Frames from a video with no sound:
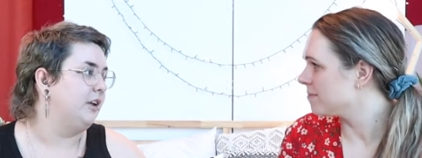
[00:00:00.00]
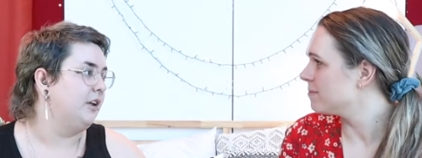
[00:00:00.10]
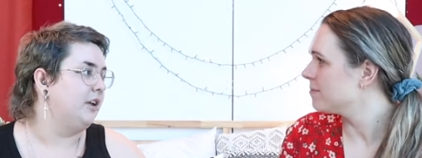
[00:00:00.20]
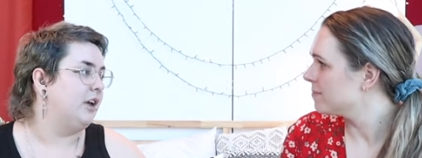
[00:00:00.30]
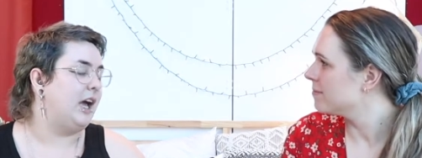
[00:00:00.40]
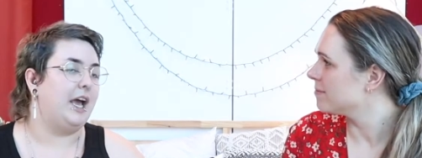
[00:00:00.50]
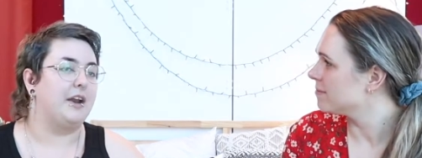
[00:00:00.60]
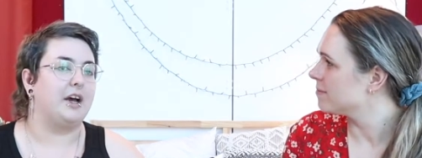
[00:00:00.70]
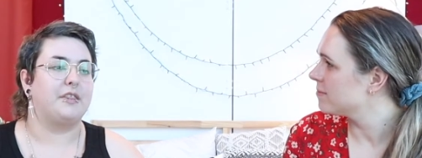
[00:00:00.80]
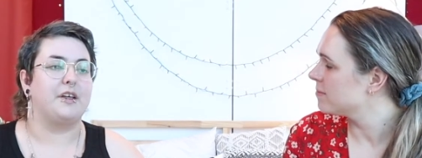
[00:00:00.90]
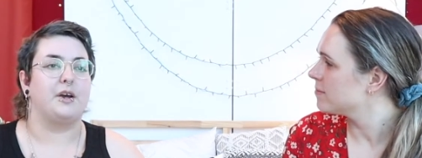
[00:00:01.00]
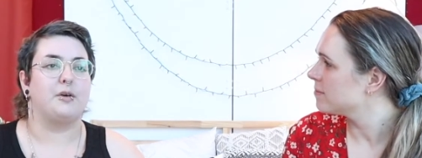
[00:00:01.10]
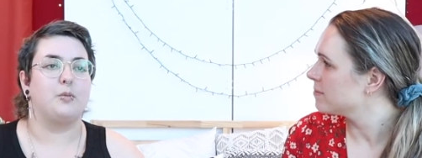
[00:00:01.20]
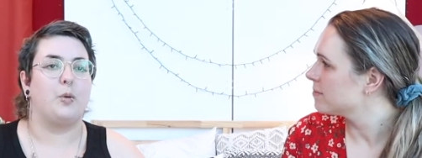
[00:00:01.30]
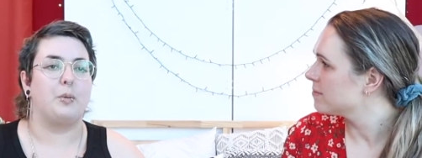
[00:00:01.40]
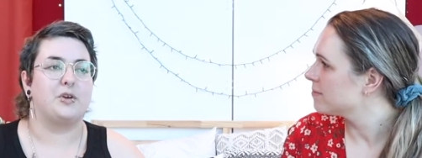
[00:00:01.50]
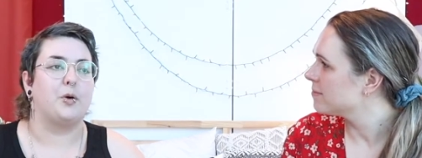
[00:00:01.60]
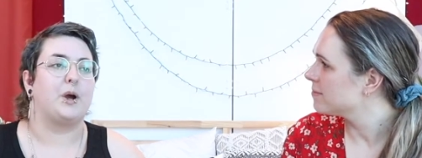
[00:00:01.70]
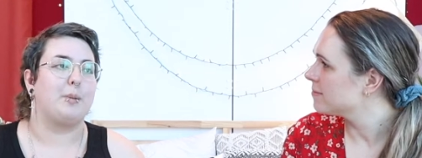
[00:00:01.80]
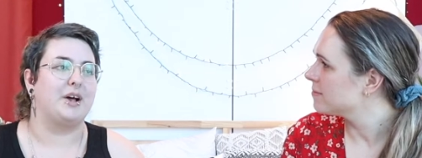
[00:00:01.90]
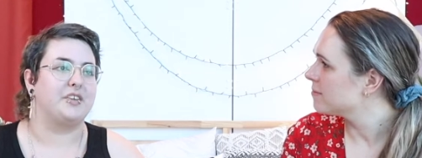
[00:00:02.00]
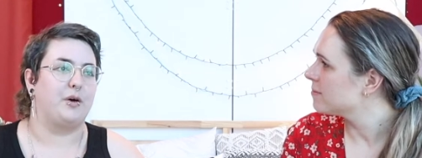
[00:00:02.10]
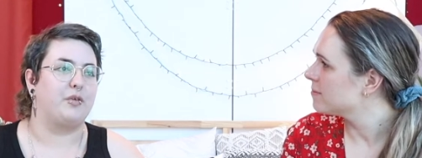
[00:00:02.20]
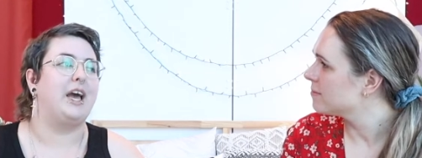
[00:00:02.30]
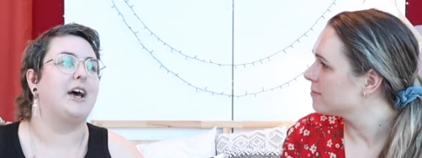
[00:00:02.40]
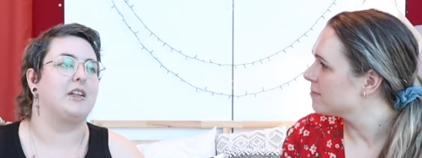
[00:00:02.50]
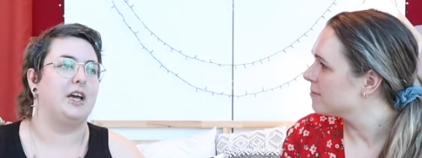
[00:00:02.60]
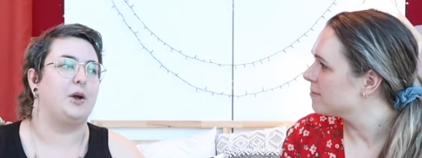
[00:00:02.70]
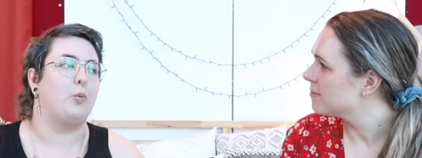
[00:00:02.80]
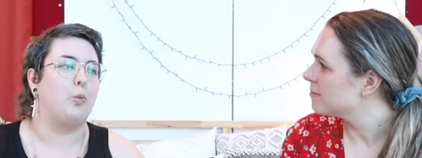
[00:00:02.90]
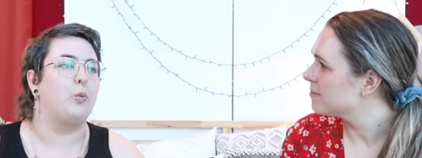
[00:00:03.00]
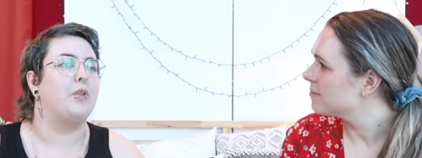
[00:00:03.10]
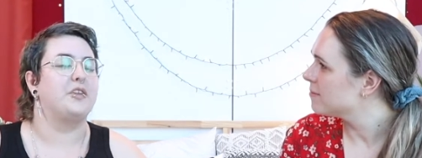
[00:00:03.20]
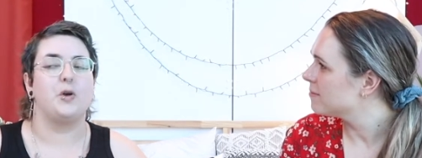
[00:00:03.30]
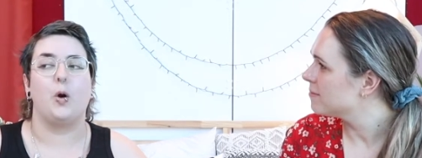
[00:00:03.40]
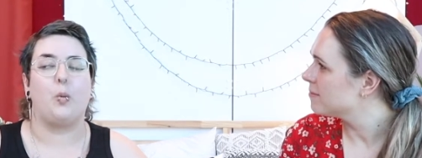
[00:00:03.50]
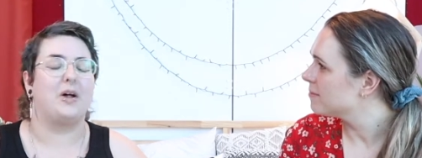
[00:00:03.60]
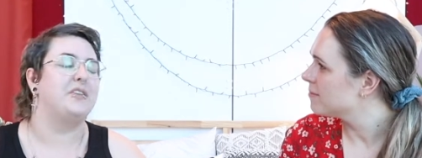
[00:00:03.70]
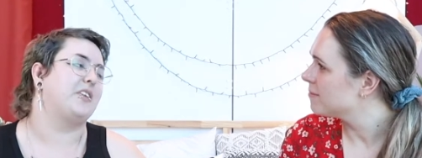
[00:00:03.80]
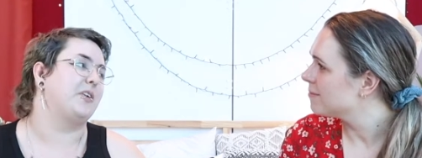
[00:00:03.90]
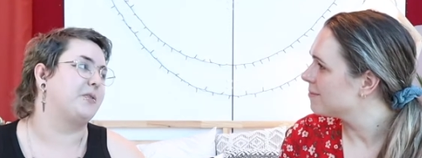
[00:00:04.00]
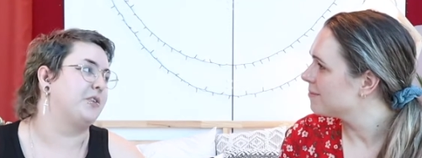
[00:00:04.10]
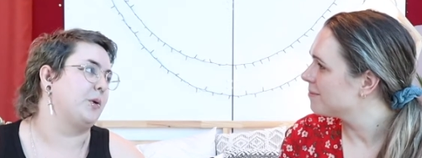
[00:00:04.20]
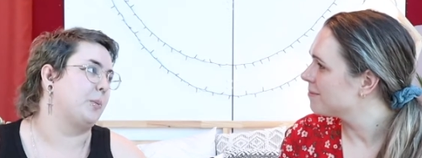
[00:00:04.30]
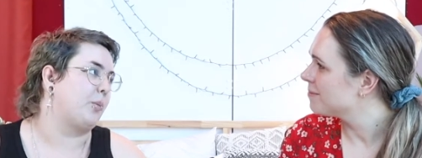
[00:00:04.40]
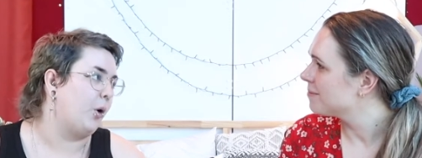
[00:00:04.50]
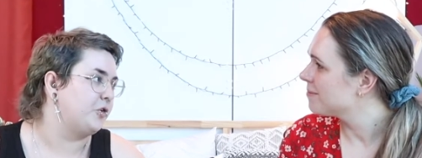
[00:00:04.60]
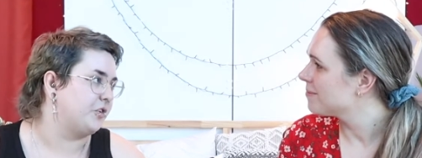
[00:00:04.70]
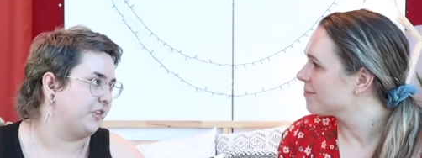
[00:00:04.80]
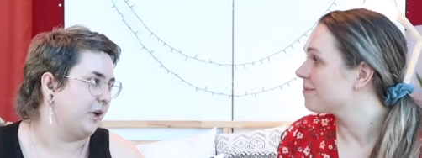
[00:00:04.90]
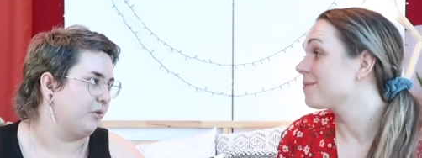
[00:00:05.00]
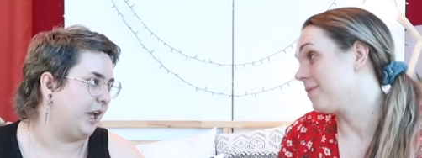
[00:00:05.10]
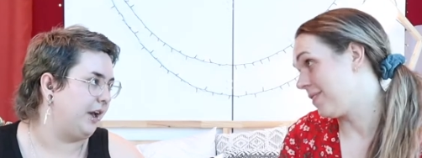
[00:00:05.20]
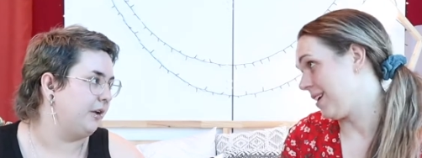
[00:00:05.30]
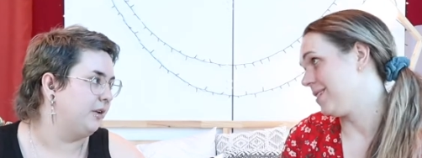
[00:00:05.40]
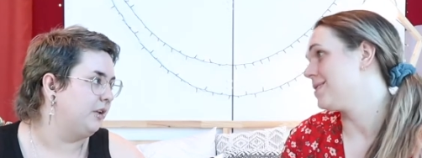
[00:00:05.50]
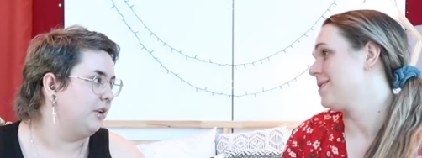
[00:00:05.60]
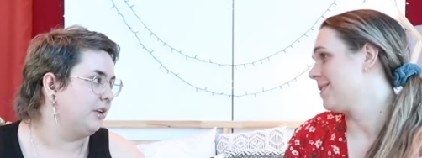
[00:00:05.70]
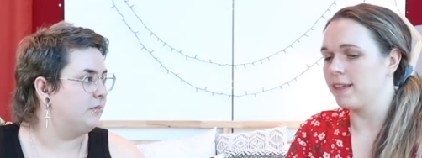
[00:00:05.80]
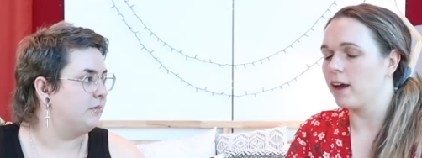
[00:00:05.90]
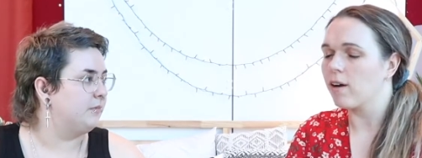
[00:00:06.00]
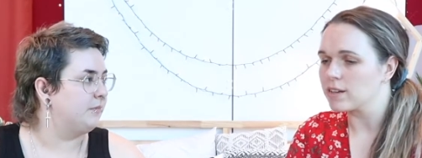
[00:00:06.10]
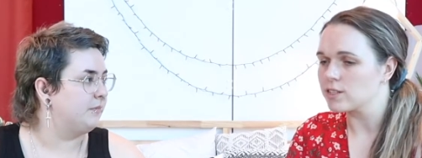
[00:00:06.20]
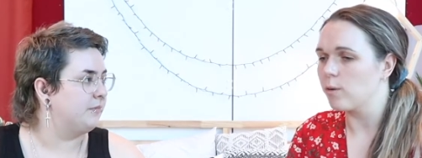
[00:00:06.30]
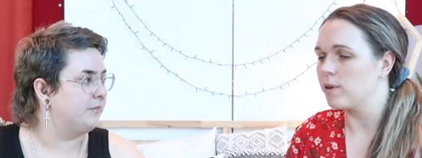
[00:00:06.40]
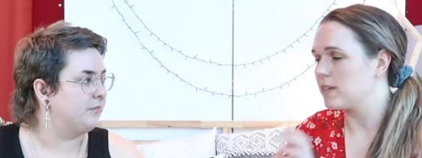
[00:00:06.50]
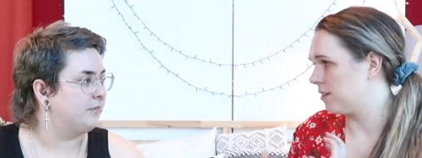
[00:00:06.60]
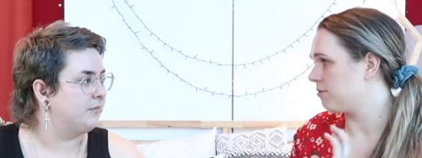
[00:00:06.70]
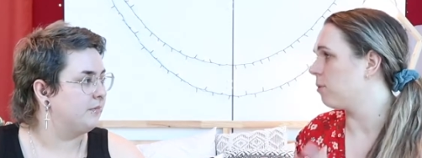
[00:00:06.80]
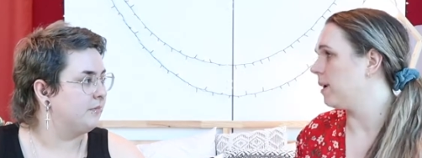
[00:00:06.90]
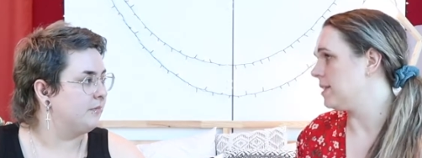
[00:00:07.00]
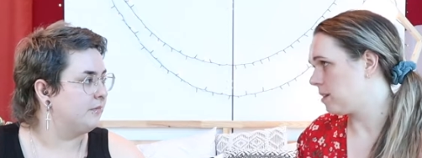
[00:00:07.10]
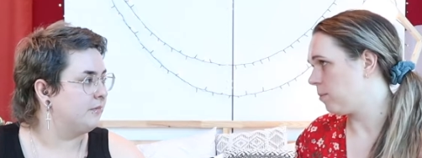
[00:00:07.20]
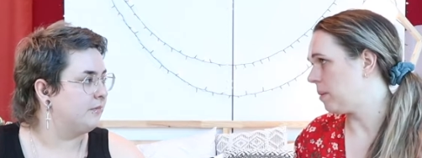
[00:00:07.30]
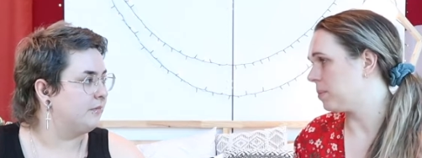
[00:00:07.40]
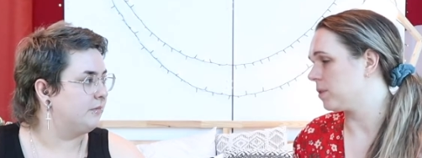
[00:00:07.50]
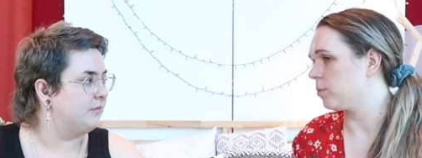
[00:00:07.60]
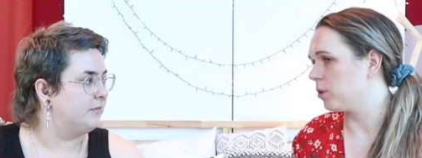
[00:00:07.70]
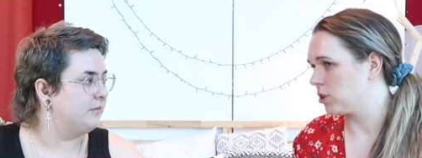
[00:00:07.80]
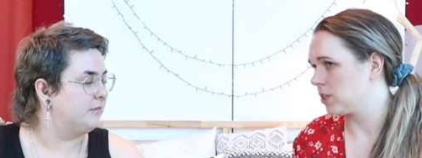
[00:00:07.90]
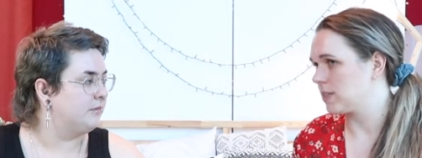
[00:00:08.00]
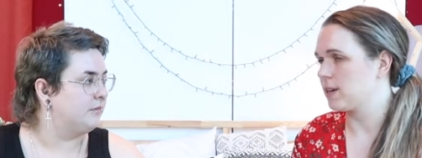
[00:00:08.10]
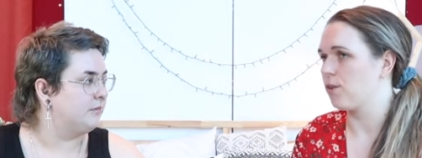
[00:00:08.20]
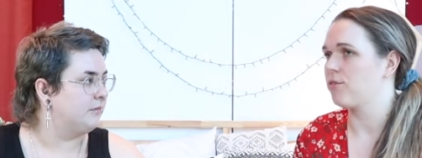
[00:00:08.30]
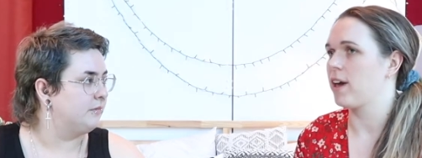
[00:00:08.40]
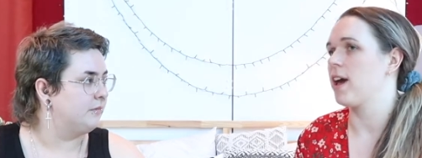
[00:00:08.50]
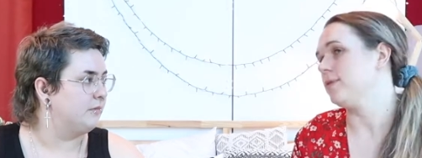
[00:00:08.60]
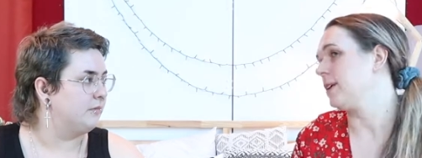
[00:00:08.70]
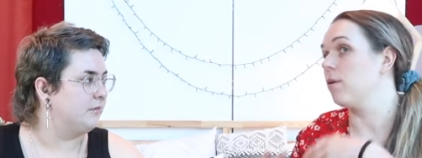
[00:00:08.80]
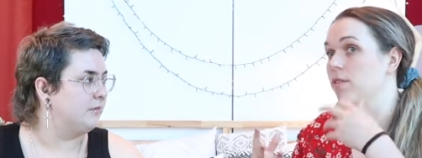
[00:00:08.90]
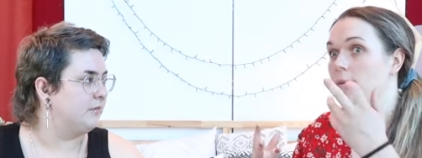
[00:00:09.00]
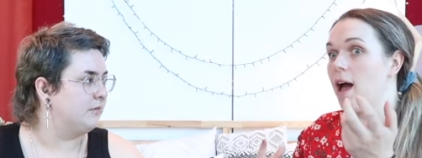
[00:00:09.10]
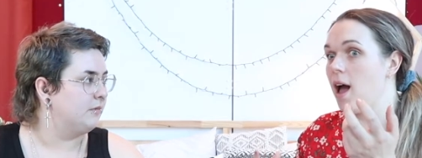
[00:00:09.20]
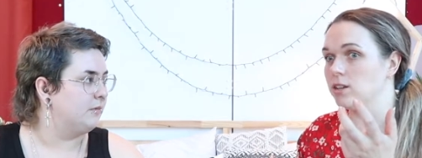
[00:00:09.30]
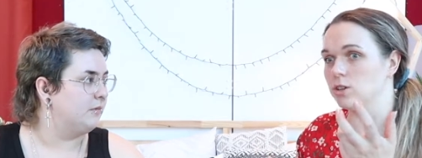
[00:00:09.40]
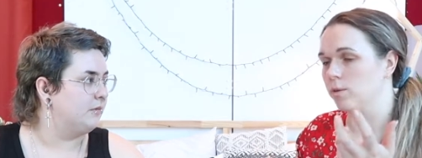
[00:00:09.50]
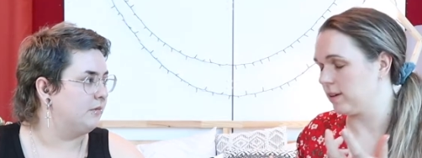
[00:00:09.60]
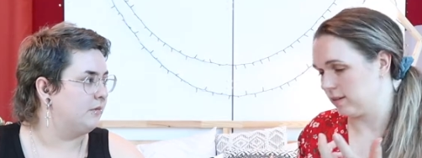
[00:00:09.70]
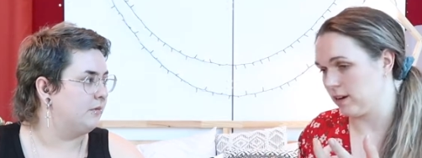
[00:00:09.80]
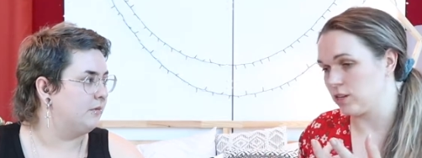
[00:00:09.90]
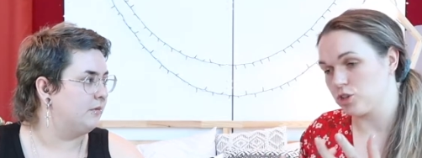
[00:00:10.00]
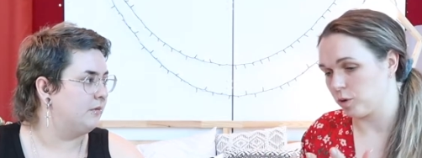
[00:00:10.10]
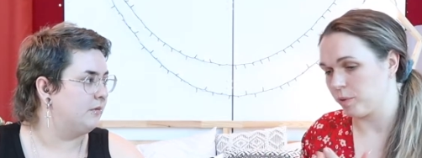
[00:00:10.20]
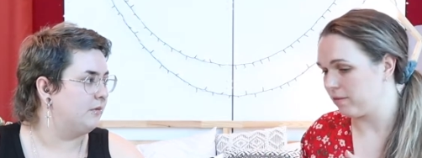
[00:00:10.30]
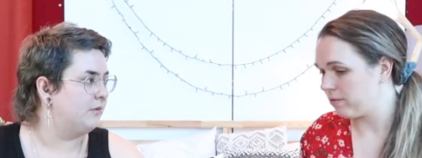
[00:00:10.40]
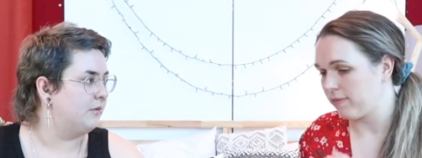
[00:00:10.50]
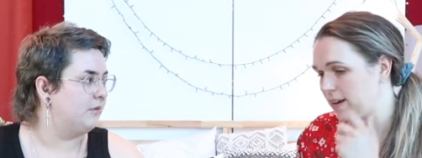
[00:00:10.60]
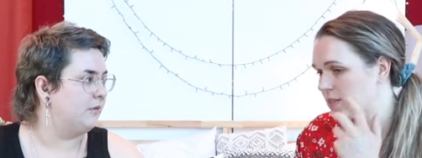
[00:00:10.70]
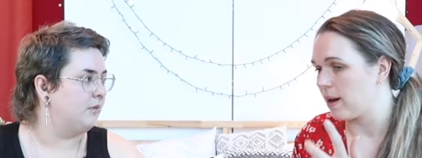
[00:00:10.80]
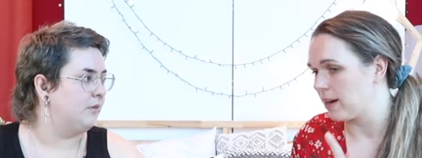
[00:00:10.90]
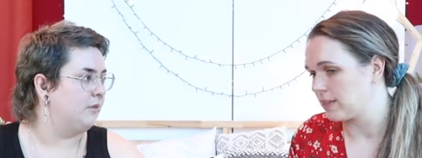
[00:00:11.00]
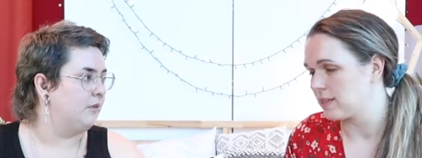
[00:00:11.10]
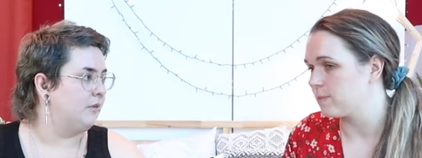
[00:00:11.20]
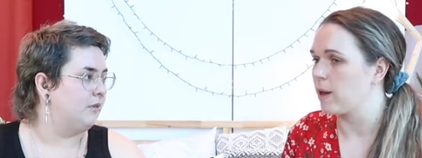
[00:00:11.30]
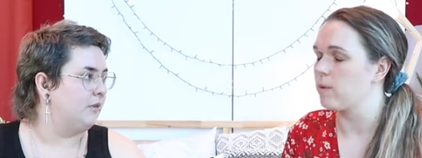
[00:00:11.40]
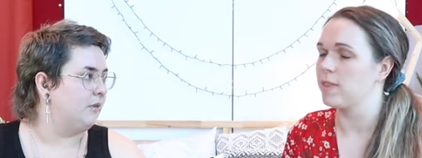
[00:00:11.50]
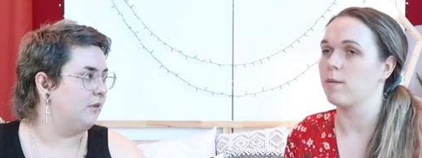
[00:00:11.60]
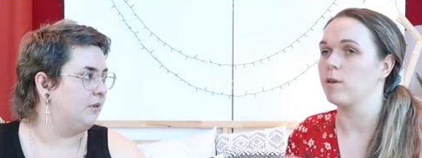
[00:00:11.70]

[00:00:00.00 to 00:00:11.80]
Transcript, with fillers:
Speaker 1: -hmm. And I think when we're talking about self-care, like there's no one size fits all approach to self care. Yes.
Speaker 2: There are so many different ways that people are approaching self care. Some of them are doing a stupid face mask because maybe that